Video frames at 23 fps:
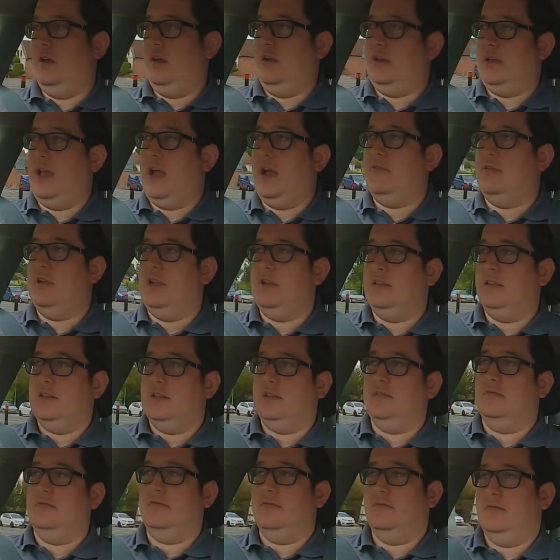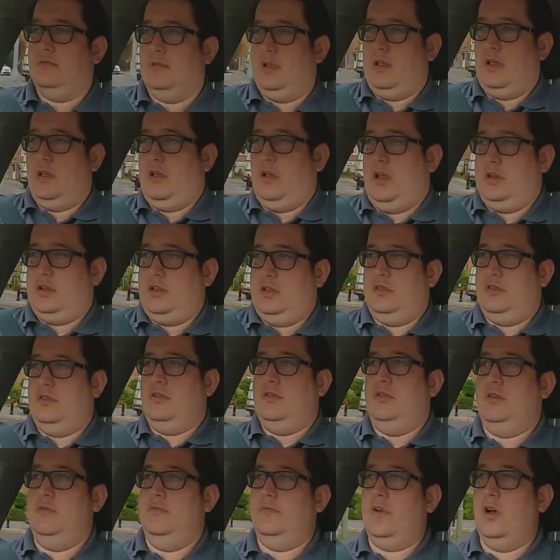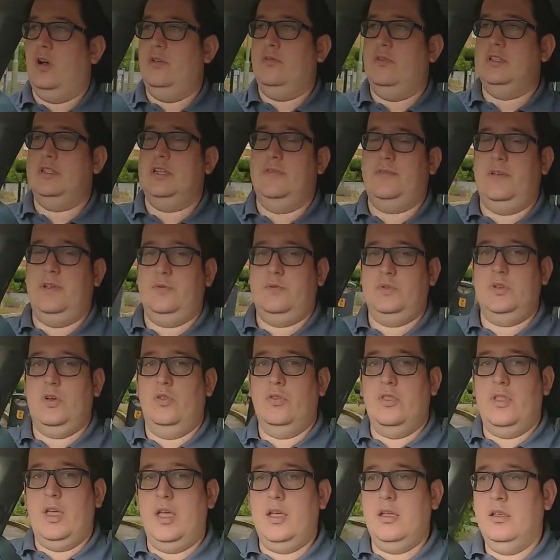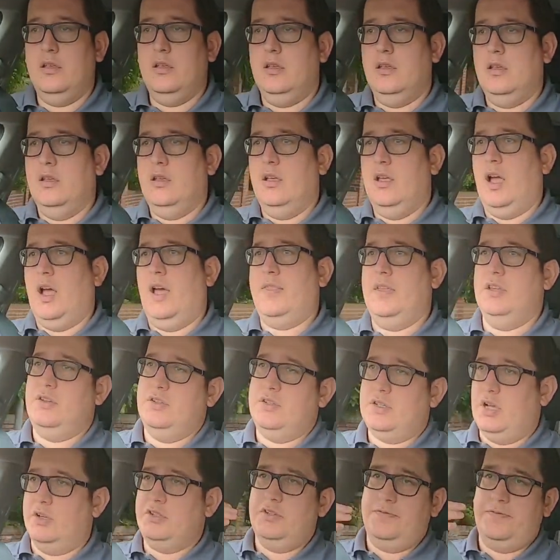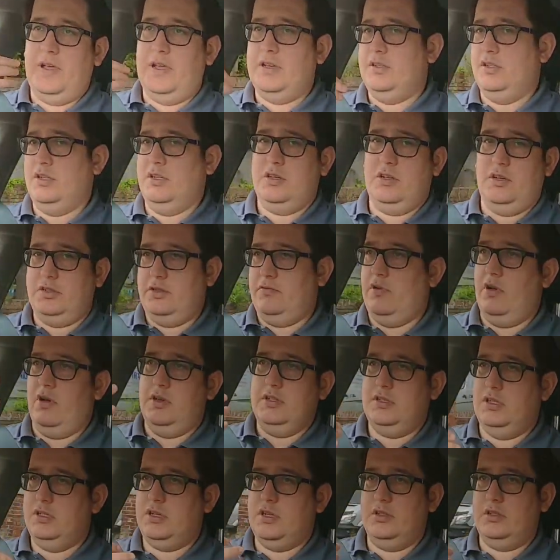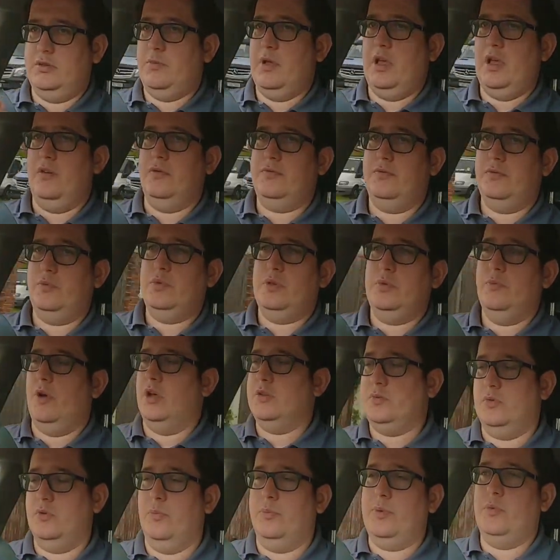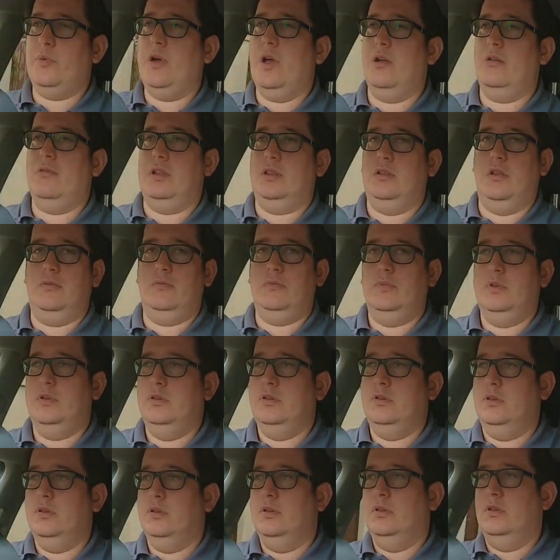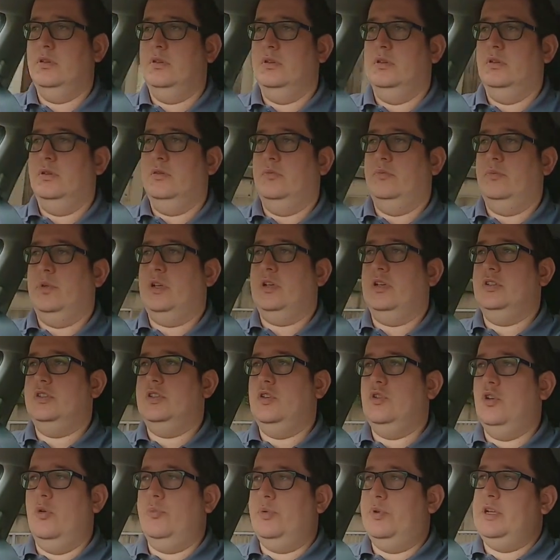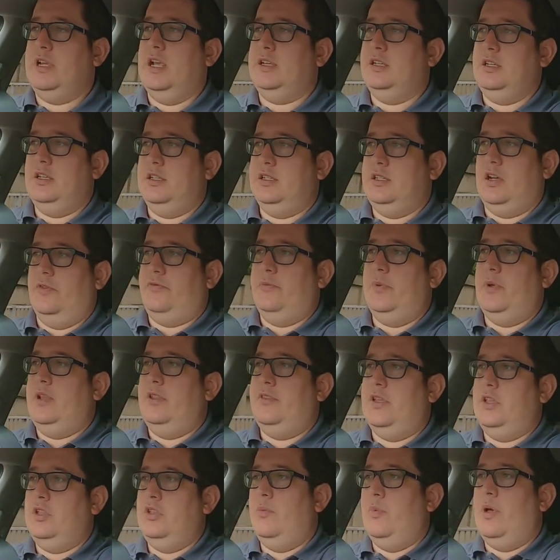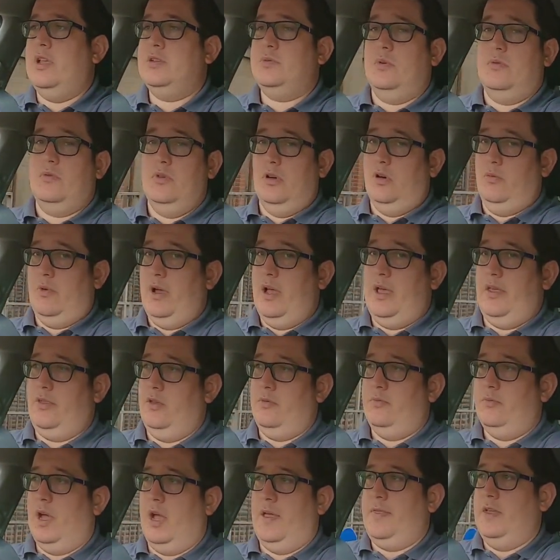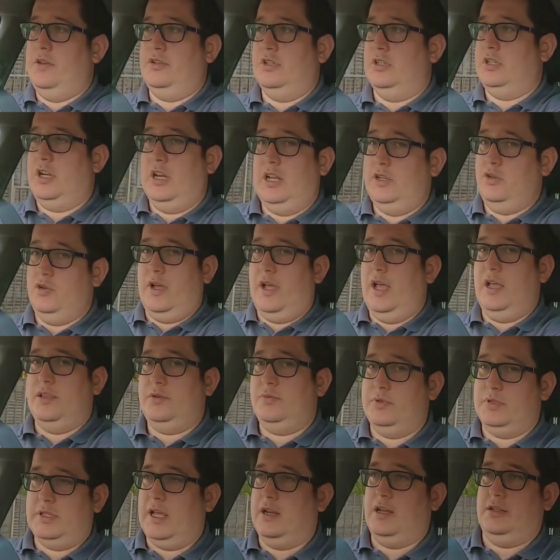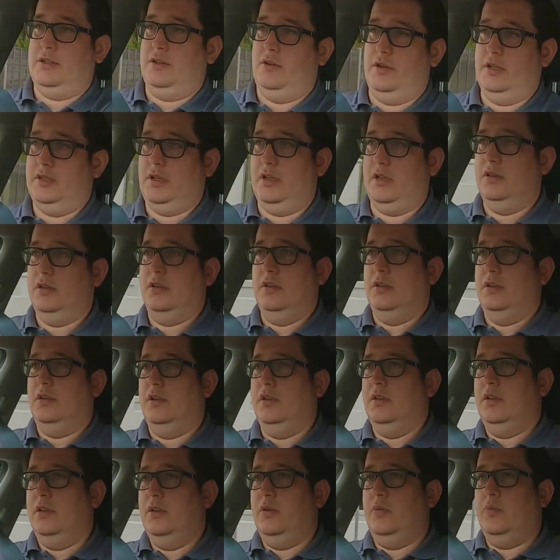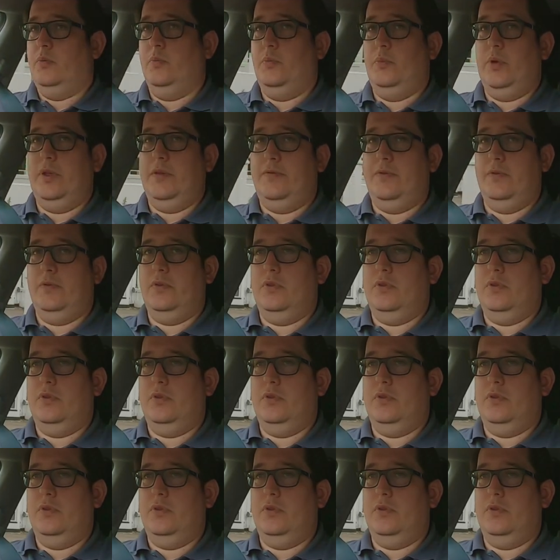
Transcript: carrying the virus if it was on there, and then you touch your face and you touch your eyes and you touch your mouth, well, you might as well not be wearing them, because you're not protecting yourself from anything. You may as well not wear them and then just clean your hands with sanitizer. But if